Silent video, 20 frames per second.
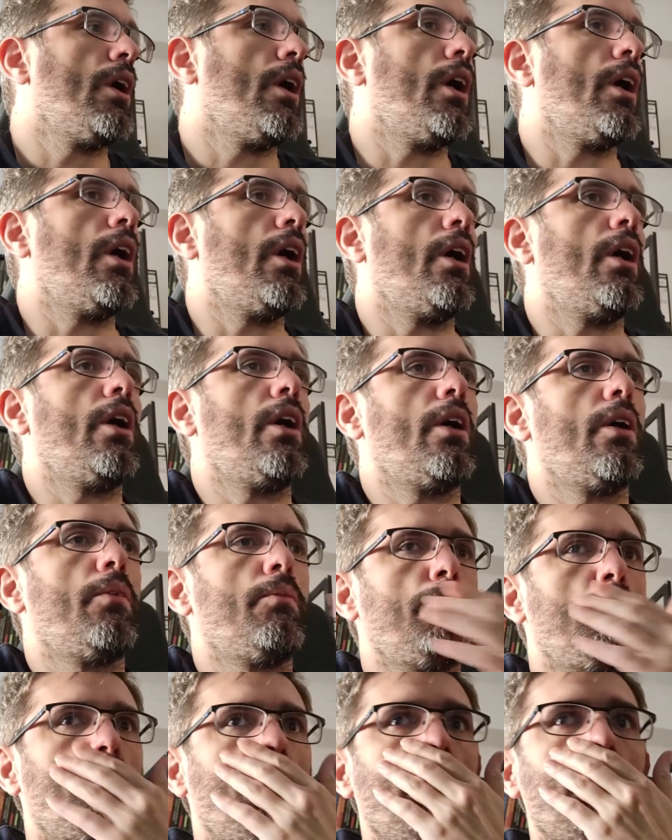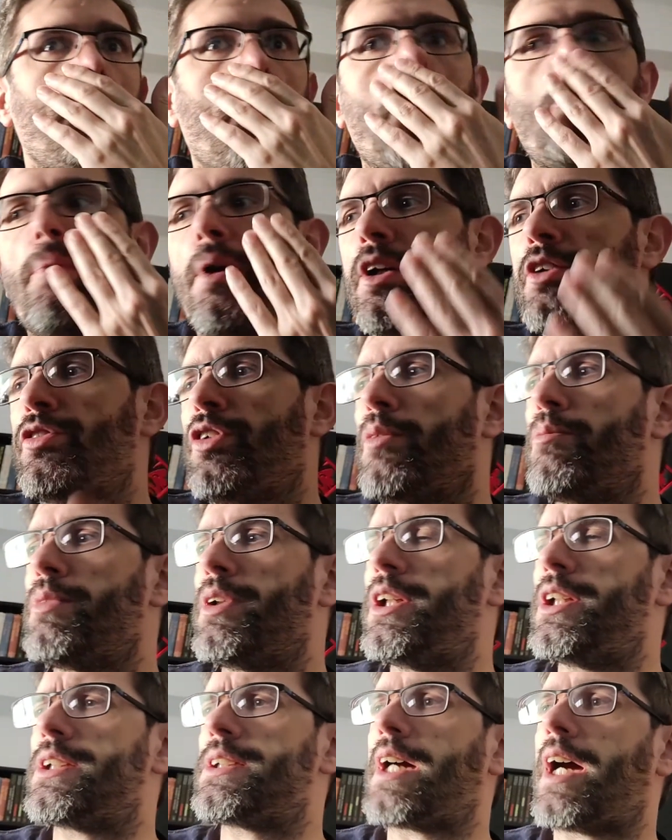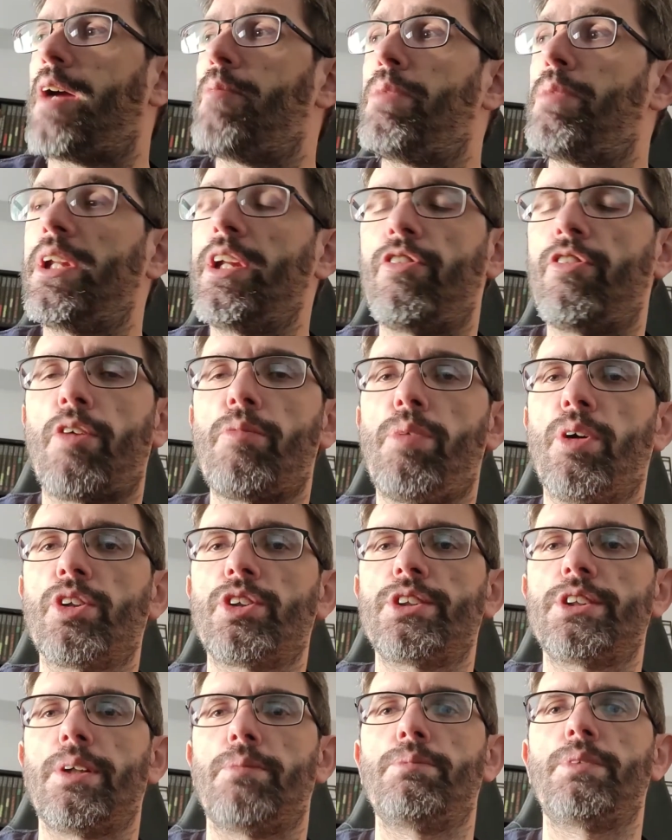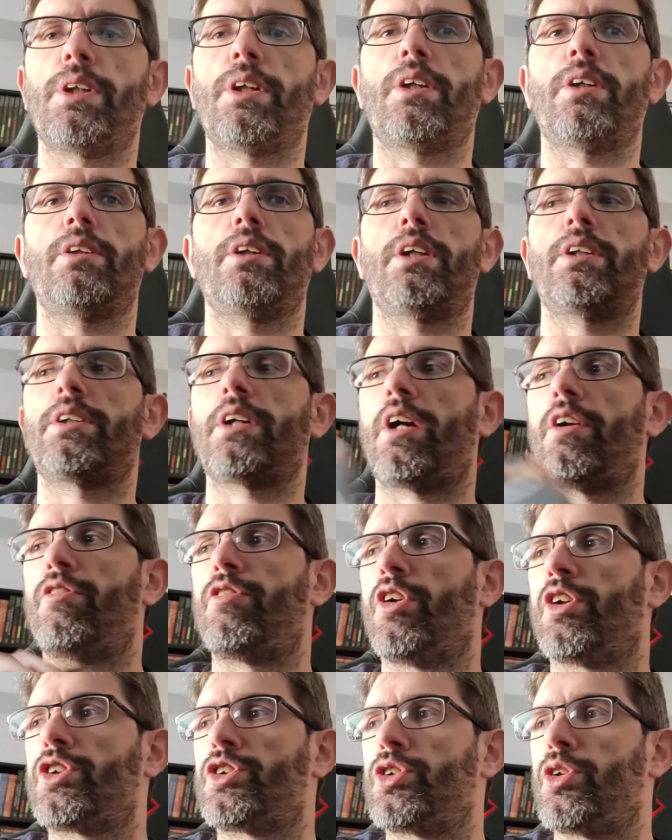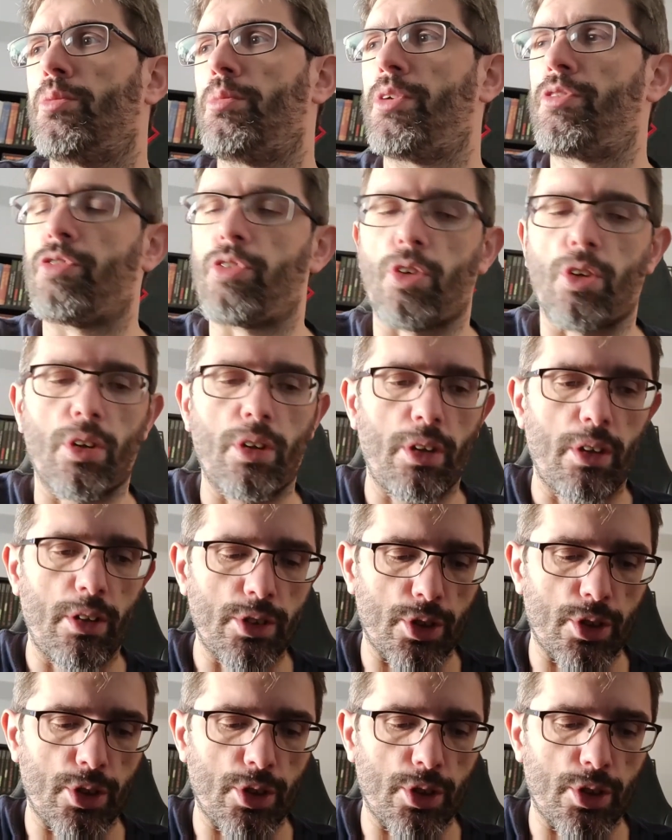Um, apart from this, I believe I bought something that I have not shown before,